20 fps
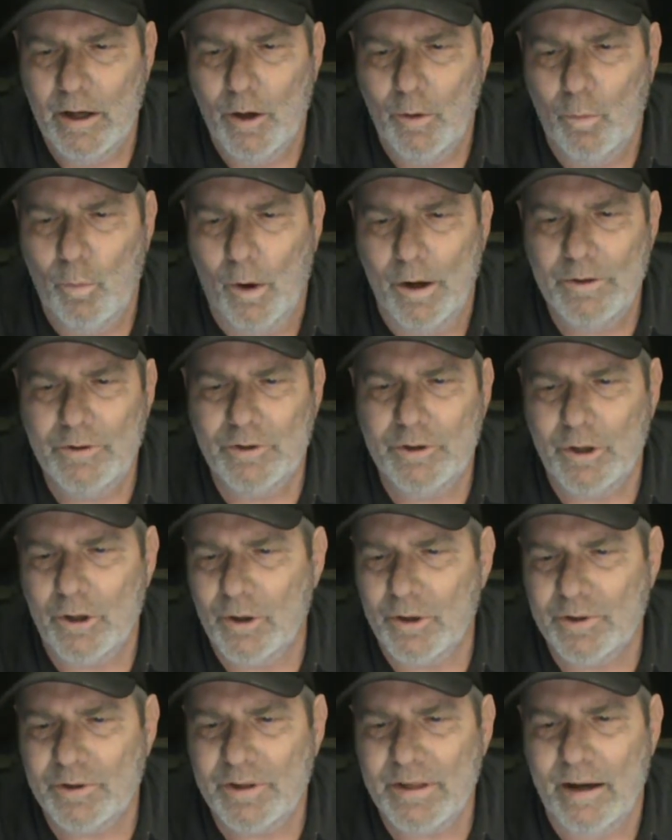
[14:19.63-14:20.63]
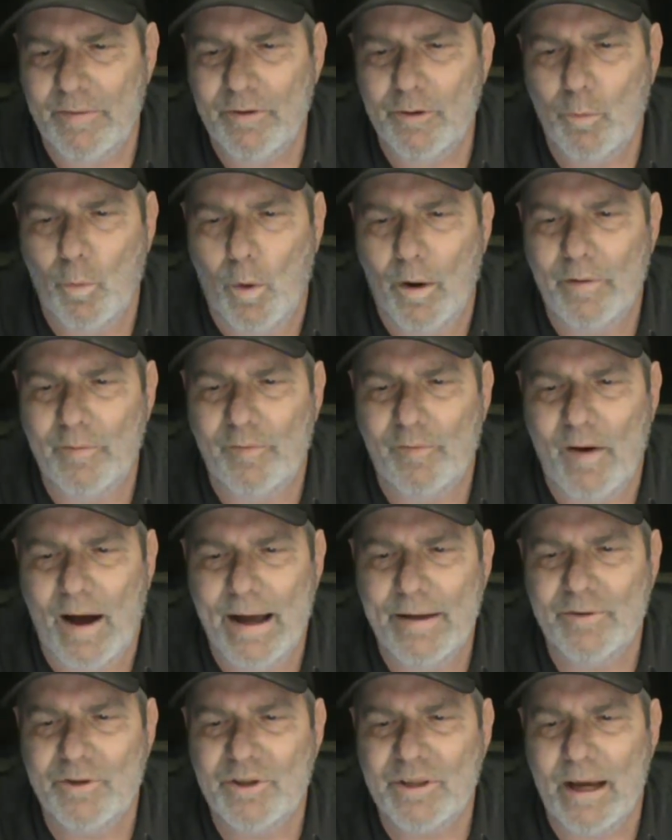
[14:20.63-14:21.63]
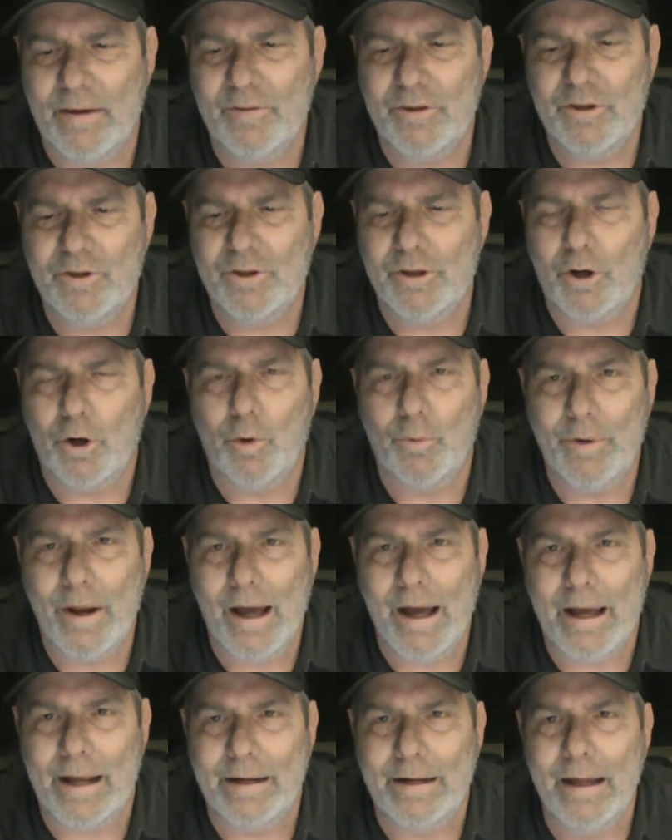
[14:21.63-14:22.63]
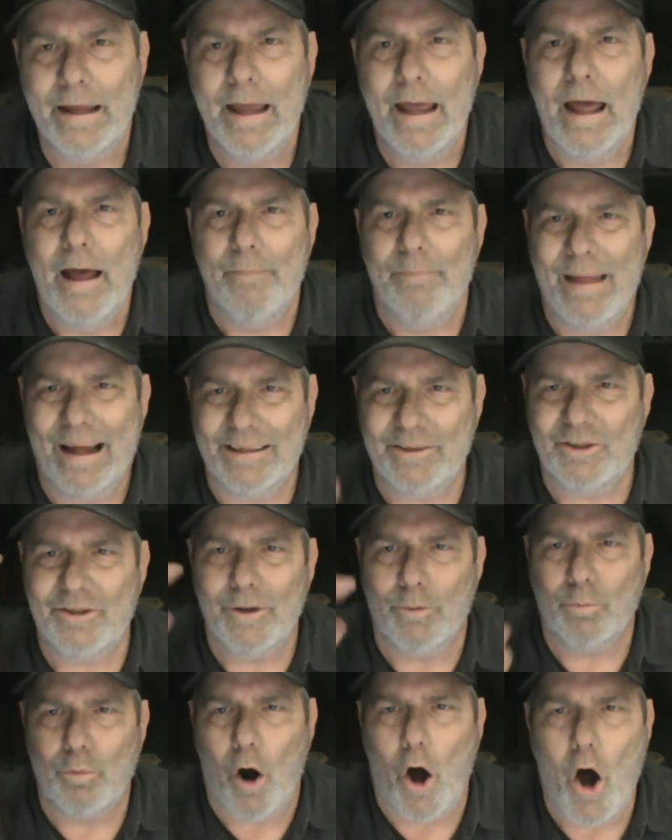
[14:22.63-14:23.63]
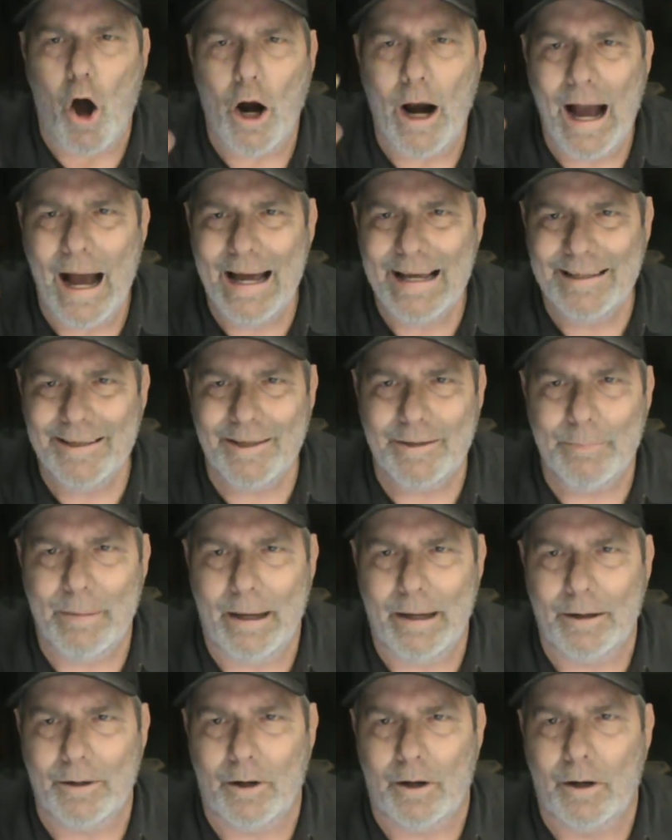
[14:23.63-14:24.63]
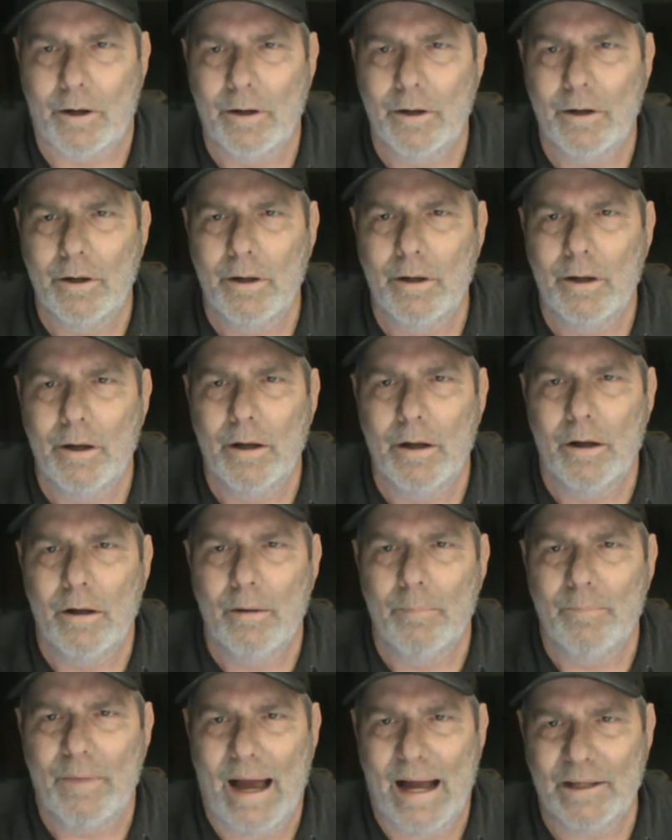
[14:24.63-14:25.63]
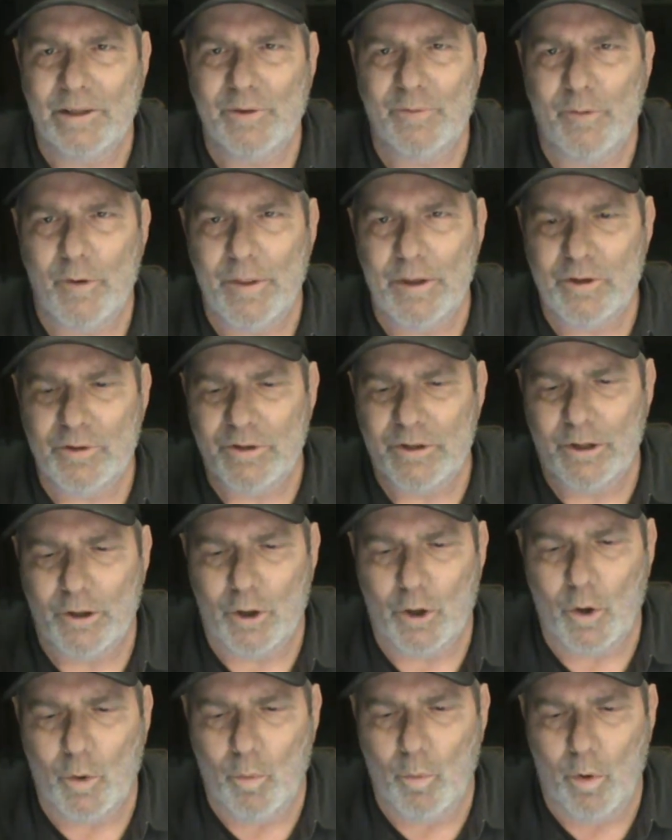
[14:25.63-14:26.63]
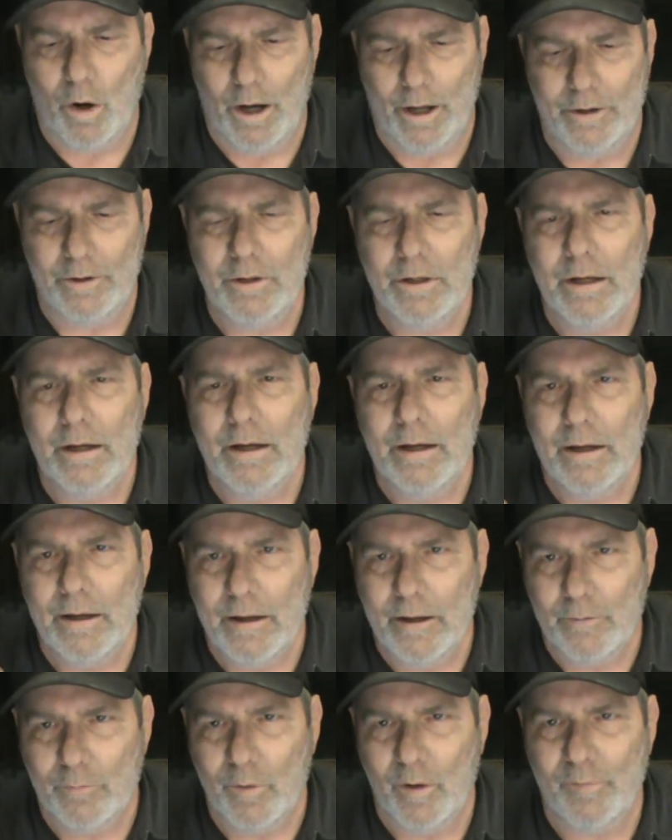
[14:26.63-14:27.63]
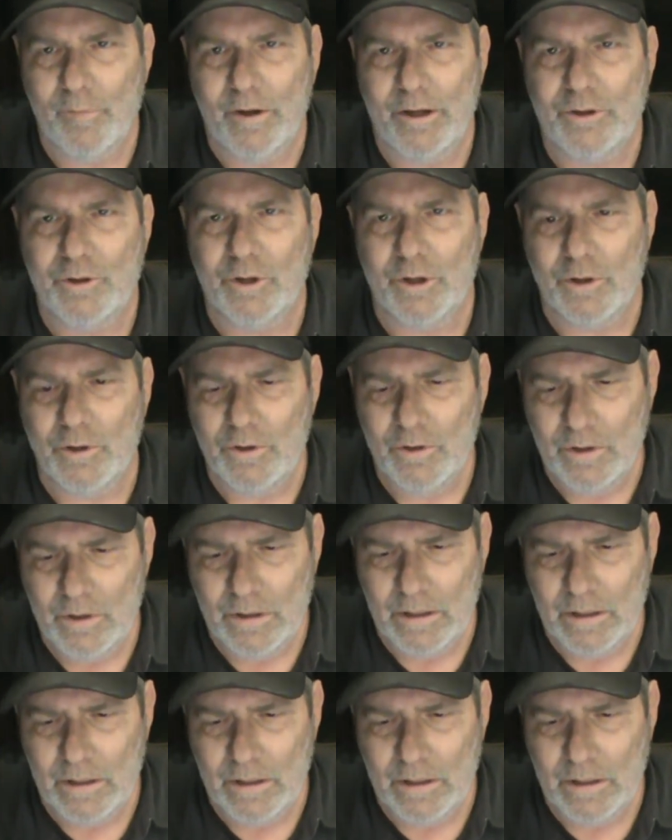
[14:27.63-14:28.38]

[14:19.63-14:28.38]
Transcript: 107-15709. That's the wrong ice maker. That's for the 01 revision